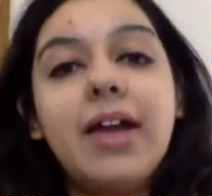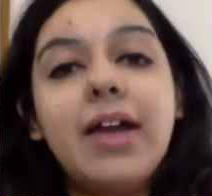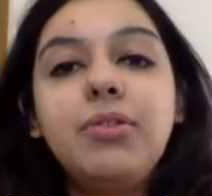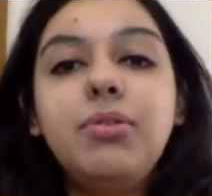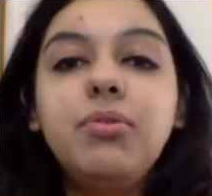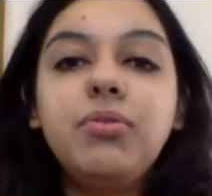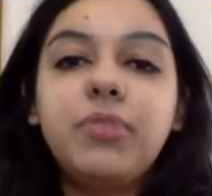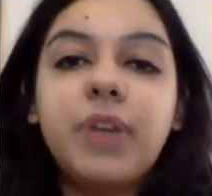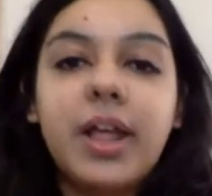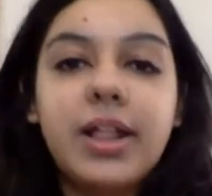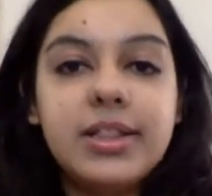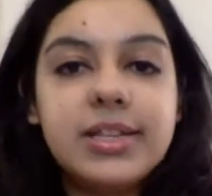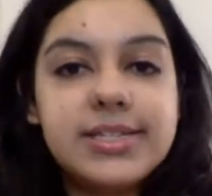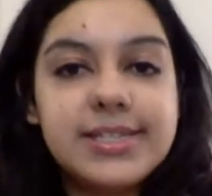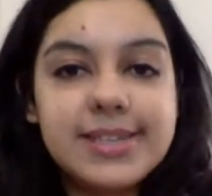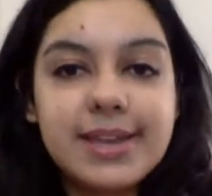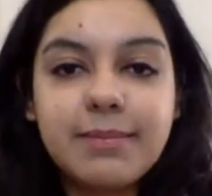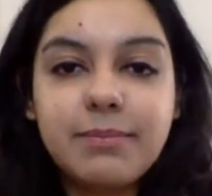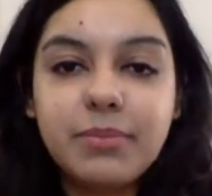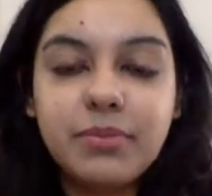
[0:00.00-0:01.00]
and to file the
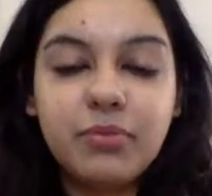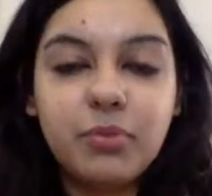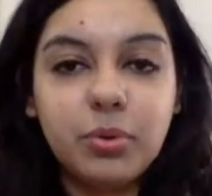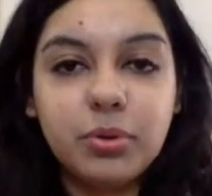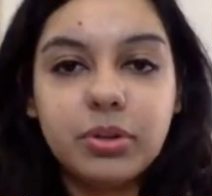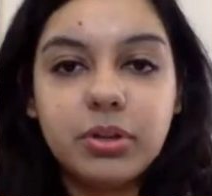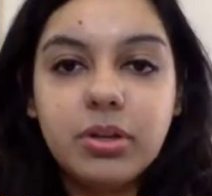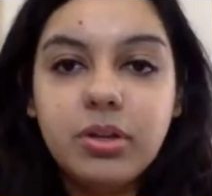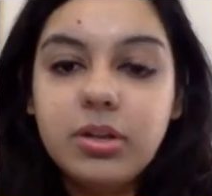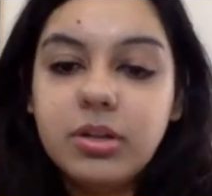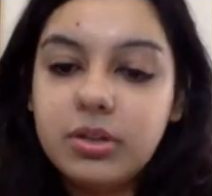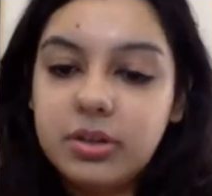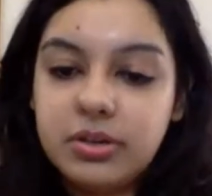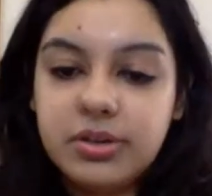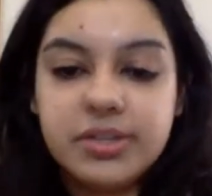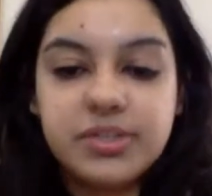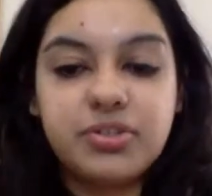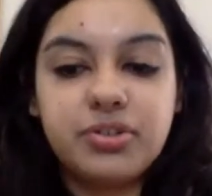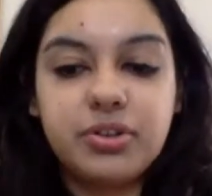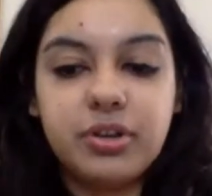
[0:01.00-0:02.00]
same before the
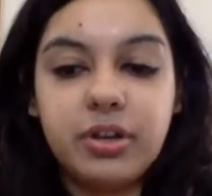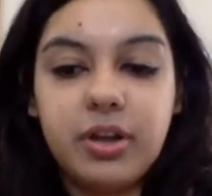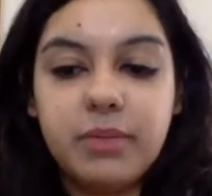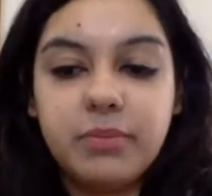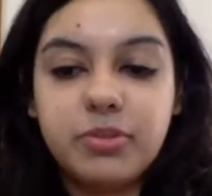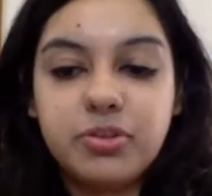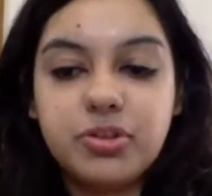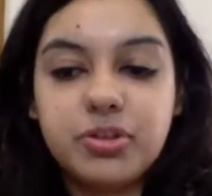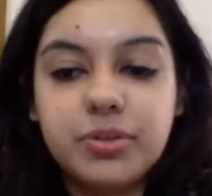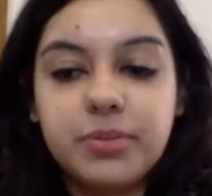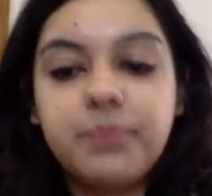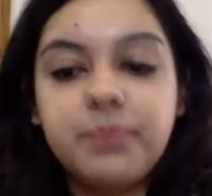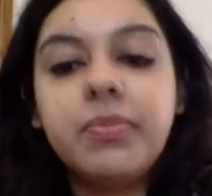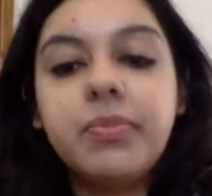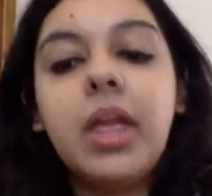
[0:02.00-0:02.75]
District Commission.